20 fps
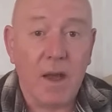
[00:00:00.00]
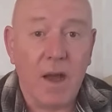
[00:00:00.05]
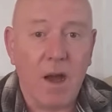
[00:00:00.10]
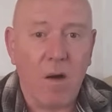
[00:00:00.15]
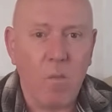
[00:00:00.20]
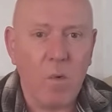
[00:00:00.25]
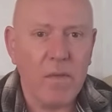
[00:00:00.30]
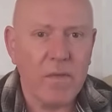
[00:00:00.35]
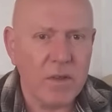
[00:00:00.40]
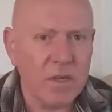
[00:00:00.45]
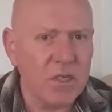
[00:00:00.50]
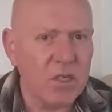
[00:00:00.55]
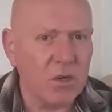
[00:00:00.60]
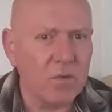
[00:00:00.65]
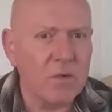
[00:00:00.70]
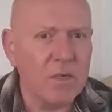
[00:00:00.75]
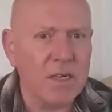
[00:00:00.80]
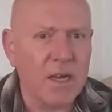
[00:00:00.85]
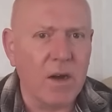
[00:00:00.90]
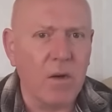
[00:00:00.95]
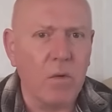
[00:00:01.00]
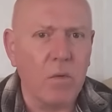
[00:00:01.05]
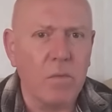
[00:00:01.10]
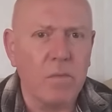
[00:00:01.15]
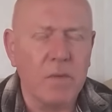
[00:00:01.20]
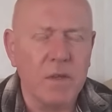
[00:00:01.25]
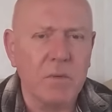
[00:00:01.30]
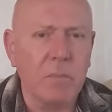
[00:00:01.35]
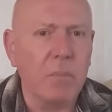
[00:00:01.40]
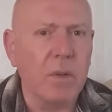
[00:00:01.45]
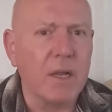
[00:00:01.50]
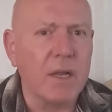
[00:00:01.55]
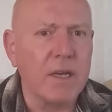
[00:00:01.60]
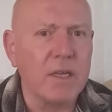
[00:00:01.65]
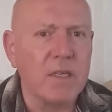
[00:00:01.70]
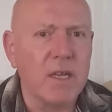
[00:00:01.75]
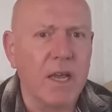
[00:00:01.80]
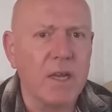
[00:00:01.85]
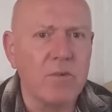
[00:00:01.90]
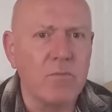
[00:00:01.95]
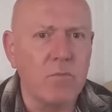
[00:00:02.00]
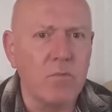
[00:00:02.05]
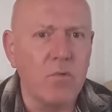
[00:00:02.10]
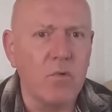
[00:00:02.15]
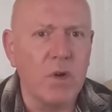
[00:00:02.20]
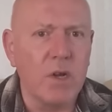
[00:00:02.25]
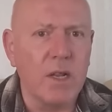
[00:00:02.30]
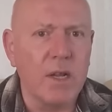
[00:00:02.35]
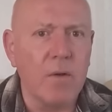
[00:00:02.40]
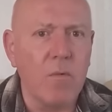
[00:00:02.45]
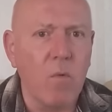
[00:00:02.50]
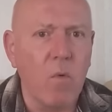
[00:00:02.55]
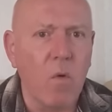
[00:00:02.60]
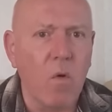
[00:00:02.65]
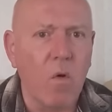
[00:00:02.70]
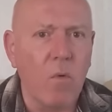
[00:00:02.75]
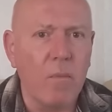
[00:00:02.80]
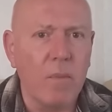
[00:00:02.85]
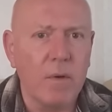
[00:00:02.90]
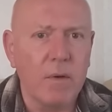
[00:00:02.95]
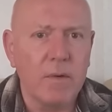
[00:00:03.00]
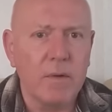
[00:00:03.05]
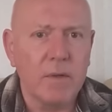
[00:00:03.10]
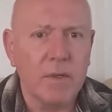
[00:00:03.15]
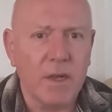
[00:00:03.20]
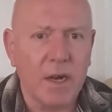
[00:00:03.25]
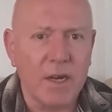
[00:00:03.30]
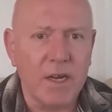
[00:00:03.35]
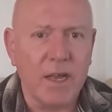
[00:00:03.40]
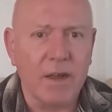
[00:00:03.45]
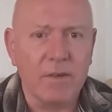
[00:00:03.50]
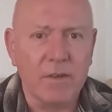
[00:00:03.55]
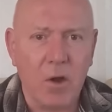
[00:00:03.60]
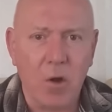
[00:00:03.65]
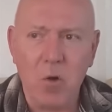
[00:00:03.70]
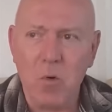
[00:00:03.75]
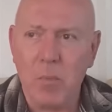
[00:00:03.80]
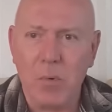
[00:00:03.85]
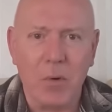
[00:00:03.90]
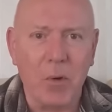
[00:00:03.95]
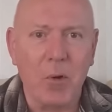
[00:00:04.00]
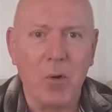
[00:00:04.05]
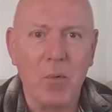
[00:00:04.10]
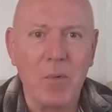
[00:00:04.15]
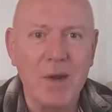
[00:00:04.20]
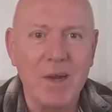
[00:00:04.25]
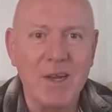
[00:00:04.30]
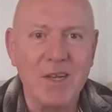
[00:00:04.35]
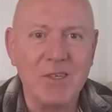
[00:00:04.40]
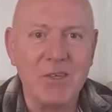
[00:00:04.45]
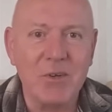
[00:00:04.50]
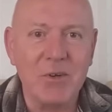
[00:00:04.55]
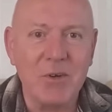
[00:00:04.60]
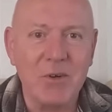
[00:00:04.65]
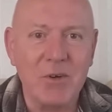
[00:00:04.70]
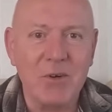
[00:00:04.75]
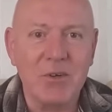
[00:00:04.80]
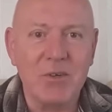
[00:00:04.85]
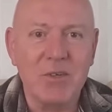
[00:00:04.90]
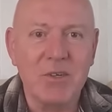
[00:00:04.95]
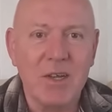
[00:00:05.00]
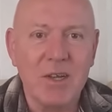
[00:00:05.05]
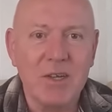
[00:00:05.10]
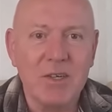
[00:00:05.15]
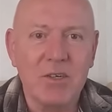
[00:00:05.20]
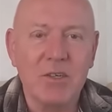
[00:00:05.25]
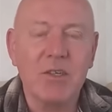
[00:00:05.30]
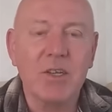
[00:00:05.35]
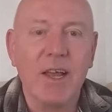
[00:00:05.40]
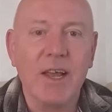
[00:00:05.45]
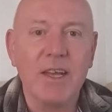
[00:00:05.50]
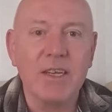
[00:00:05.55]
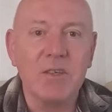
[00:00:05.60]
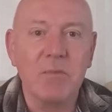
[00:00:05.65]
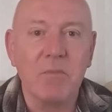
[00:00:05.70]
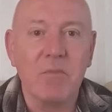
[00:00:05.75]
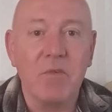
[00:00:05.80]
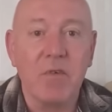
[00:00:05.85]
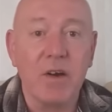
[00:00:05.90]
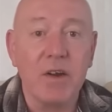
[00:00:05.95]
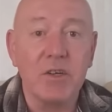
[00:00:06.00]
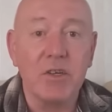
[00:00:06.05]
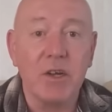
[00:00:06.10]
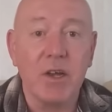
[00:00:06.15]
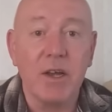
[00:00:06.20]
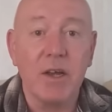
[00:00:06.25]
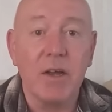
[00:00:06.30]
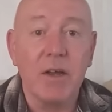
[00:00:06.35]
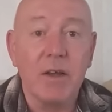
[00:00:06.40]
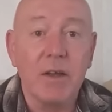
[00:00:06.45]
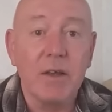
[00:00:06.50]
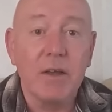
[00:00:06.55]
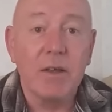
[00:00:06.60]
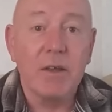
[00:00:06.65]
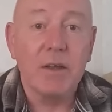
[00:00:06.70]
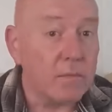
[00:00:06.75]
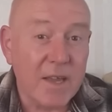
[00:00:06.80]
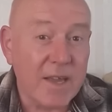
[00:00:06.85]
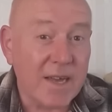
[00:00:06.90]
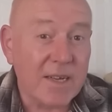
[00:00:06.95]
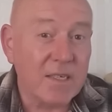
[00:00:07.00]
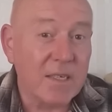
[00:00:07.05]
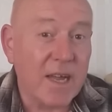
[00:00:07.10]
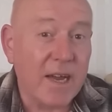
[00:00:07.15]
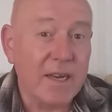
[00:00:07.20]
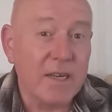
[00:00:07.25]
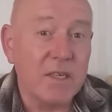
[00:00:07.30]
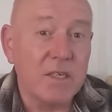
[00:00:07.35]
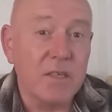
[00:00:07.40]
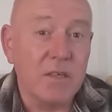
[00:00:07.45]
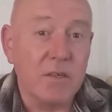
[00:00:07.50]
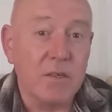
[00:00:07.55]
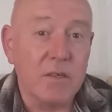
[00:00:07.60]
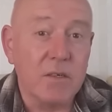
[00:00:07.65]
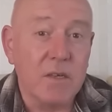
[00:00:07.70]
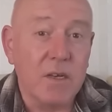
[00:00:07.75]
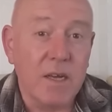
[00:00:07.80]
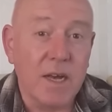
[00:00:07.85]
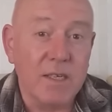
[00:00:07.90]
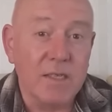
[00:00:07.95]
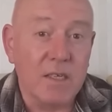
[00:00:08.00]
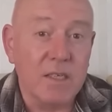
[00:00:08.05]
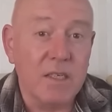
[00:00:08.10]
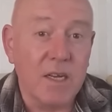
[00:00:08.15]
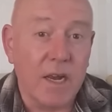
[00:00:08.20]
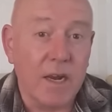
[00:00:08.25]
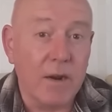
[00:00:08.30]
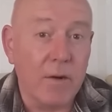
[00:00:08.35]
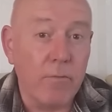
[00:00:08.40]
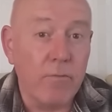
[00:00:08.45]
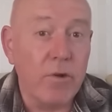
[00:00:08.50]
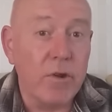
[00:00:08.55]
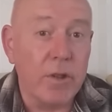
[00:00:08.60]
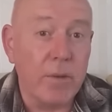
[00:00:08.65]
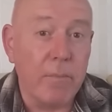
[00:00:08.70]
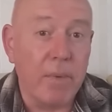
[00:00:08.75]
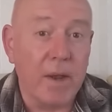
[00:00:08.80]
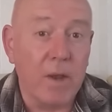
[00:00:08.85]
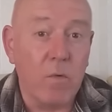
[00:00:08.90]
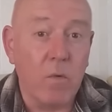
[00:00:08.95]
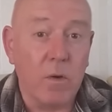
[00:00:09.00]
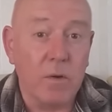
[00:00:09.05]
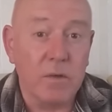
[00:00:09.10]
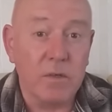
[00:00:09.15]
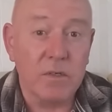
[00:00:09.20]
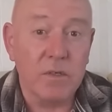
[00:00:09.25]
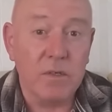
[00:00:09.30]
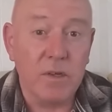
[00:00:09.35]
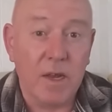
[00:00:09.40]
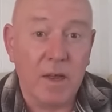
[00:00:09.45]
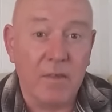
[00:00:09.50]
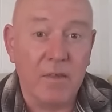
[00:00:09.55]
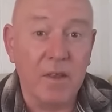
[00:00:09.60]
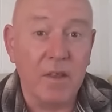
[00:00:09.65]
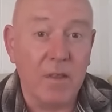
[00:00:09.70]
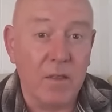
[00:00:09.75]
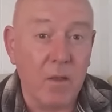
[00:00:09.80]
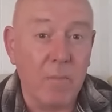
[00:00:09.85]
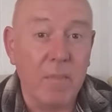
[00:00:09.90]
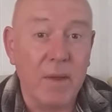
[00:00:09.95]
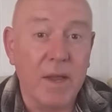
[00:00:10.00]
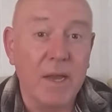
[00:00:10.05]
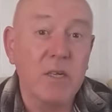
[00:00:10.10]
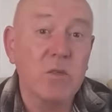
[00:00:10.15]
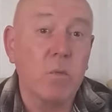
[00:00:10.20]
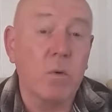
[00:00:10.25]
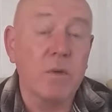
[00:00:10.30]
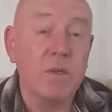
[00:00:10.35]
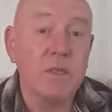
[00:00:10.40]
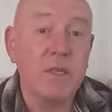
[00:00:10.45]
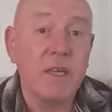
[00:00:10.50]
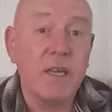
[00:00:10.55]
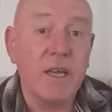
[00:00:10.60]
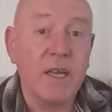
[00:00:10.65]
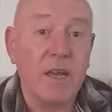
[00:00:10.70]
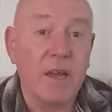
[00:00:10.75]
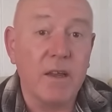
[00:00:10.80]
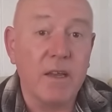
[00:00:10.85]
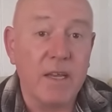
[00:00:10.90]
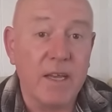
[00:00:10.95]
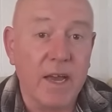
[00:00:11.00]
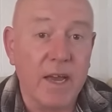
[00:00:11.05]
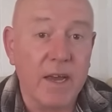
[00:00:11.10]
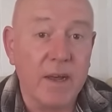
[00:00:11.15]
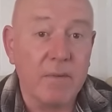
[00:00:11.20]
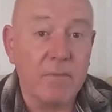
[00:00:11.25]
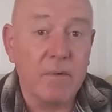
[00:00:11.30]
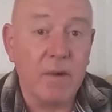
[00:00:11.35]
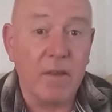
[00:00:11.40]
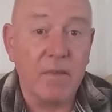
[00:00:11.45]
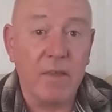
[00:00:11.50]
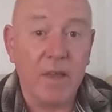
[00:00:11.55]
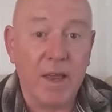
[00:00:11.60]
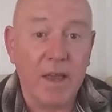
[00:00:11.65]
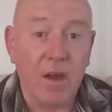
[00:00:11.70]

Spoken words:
And when the sun's out, this place gets really warm. And you have to open up windows and doors just to get some fresh air. The gas canisters, as I said, are really big ones. I think they're the biggest ones that you can get, and they